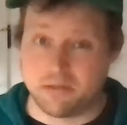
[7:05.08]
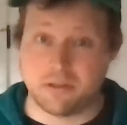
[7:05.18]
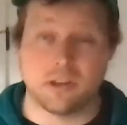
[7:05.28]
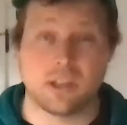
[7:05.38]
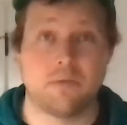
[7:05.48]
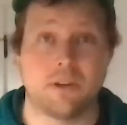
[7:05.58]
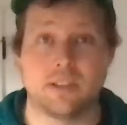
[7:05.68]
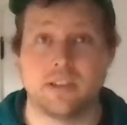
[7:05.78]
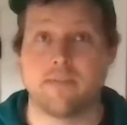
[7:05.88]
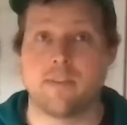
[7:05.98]
result I want to
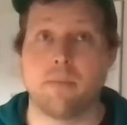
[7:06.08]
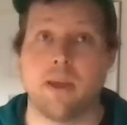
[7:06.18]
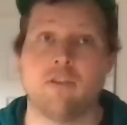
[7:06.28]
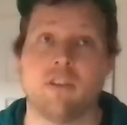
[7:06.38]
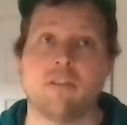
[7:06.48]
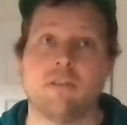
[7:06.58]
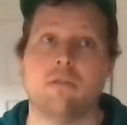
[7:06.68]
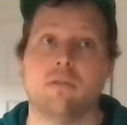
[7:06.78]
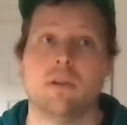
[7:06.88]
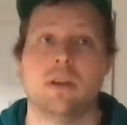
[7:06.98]
send for a patient
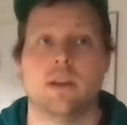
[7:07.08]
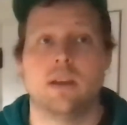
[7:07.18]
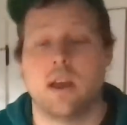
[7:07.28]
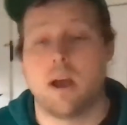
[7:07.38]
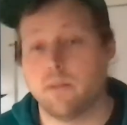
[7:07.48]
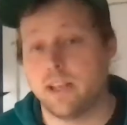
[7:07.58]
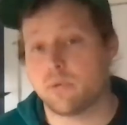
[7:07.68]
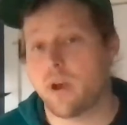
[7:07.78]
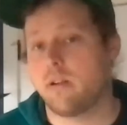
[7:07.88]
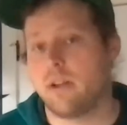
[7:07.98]
to a place
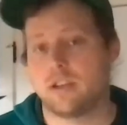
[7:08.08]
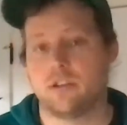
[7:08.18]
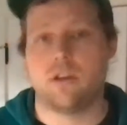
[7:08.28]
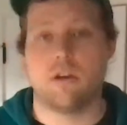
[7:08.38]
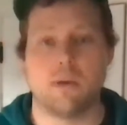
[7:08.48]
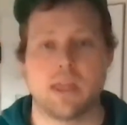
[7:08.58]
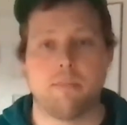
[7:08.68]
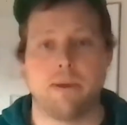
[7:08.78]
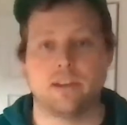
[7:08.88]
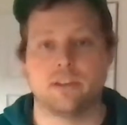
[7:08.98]
where I don't actually know what
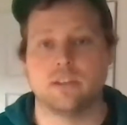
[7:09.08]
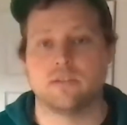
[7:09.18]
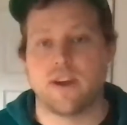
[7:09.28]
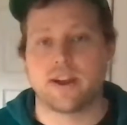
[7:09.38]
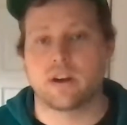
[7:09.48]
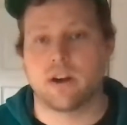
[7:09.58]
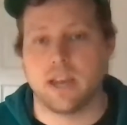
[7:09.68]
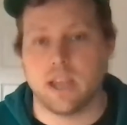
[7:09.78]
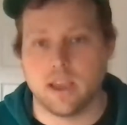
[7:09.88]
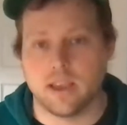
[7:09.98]
that patient's FHIR
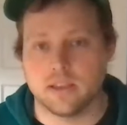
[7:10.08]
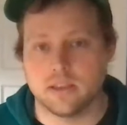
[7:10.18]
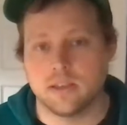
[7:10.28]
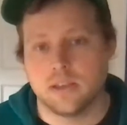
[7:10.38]
ID is.